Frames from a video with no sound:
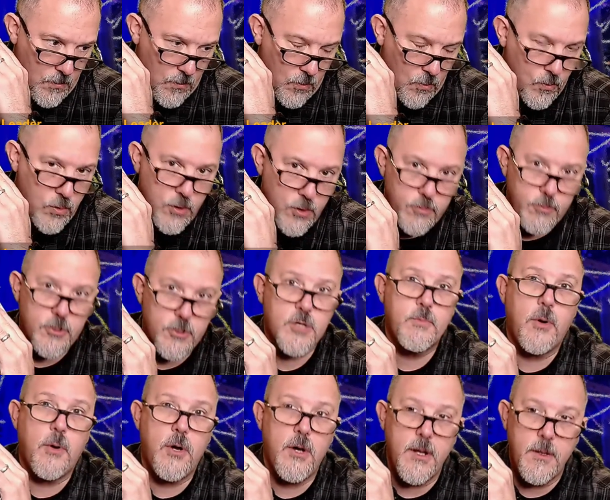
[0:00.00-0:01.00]
will
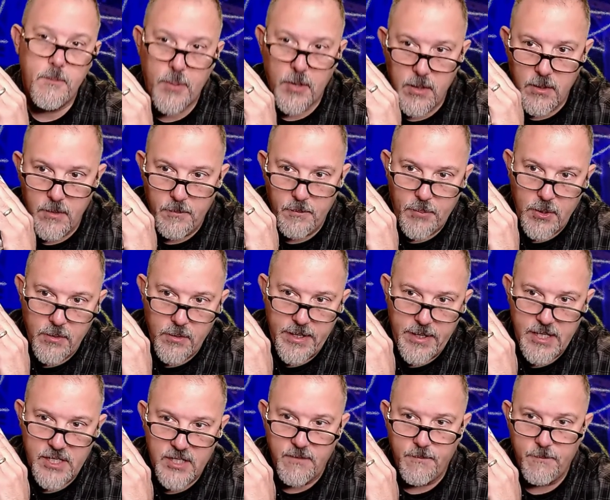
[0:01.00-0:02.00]
respond per per
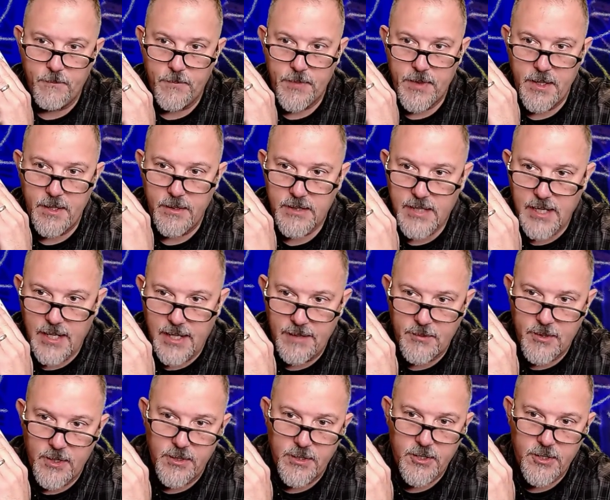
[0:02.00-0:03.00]
its time current